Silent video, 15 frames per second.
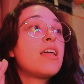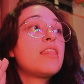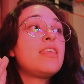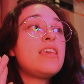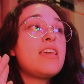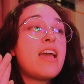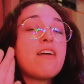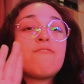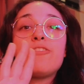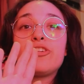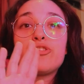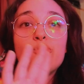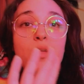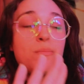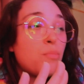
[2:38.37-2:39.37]
the
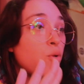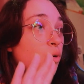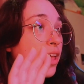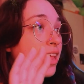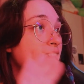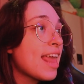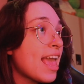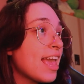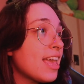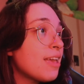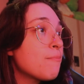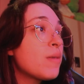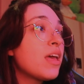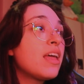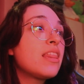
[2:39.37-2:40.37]
official employer
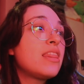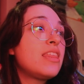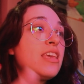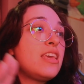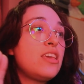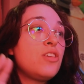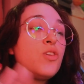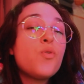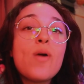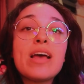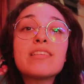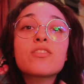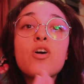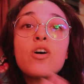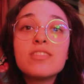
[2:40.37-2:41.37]
name, the
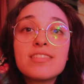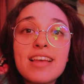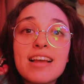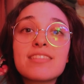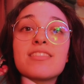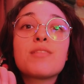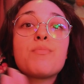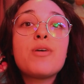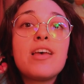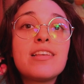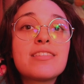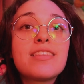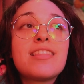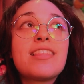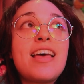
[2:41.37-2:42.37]
US contact of the
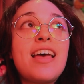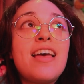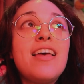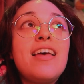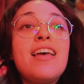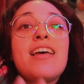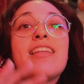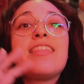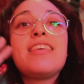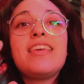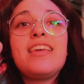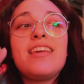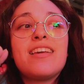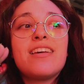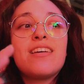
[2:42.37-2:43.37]
person that
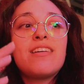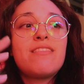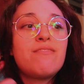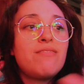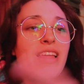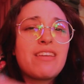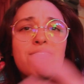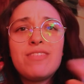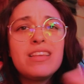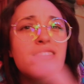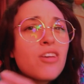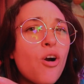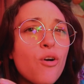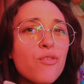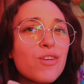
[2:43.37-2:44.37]
the like
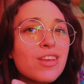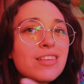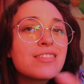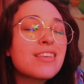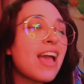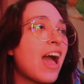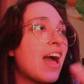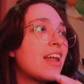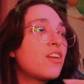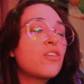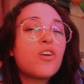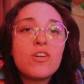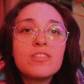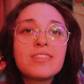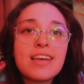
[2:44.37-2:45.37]
visa office can
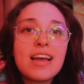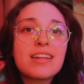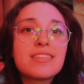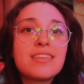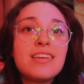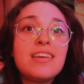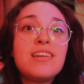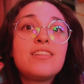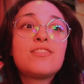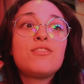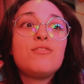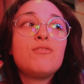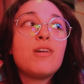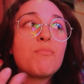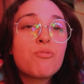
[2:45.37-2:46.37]
contact
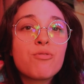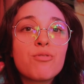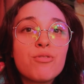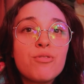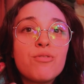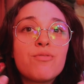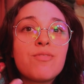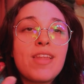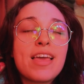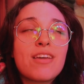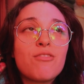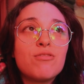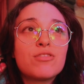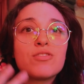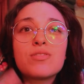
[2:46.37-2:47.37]
to approve,
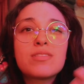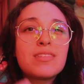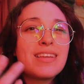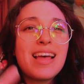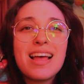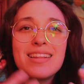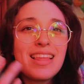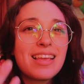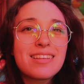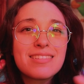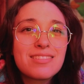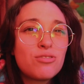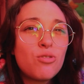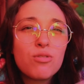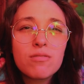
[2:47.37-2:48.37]
like, or to like
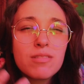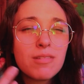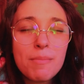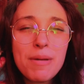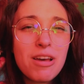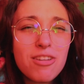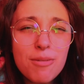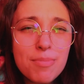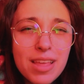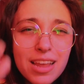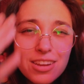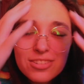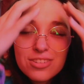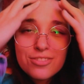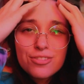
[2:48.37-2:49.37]
talk about your
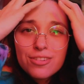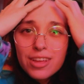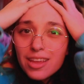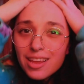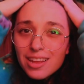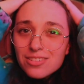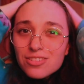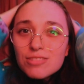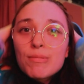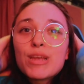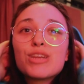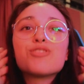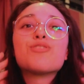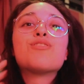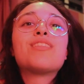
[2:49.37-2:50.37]
application, or just
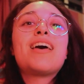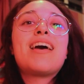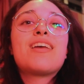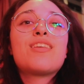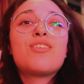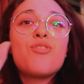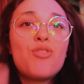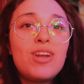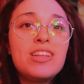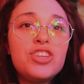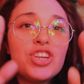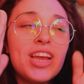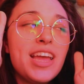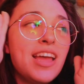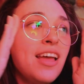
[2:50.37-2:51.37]
make sure that you're
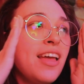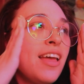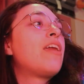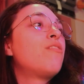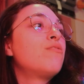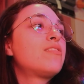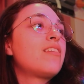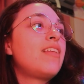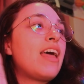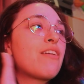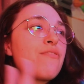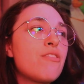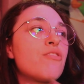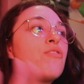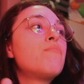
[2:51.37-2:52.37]
legit, and also
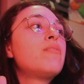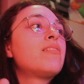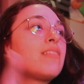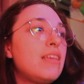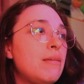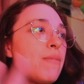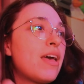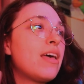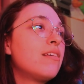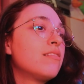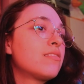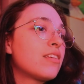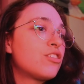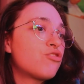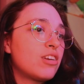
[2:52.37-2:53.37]
like phone numbers,
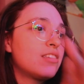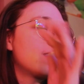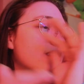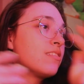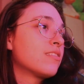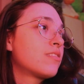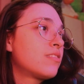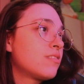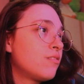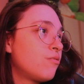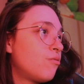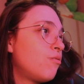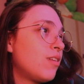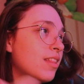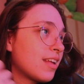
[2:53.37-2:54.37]
emails, addresses,
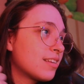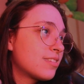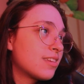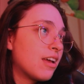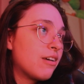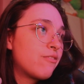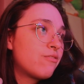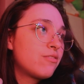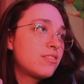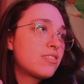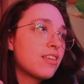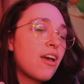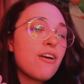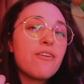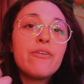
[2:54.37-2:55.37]
all of that stuff.
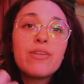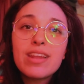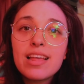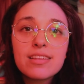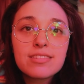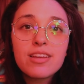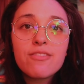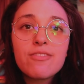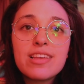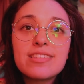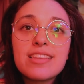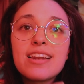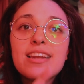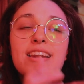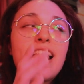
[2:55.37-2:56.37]
So all that stuff
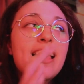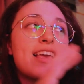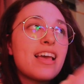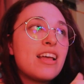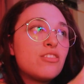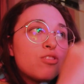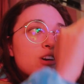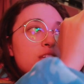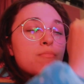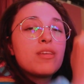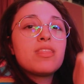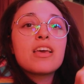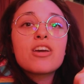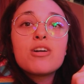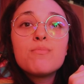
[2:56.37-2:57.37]
is in like a
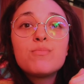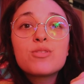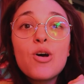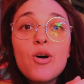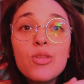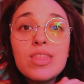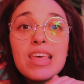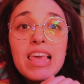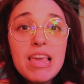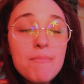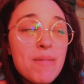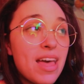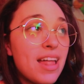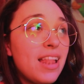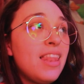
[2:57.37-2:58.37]
document that comes on the
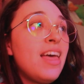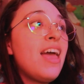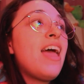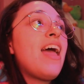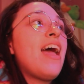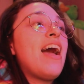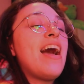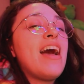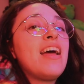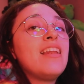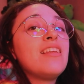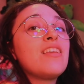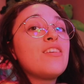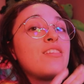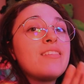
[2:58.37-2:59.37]
email,
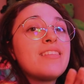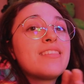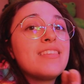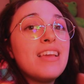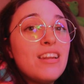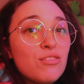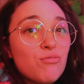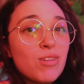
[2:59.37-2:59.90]
and it is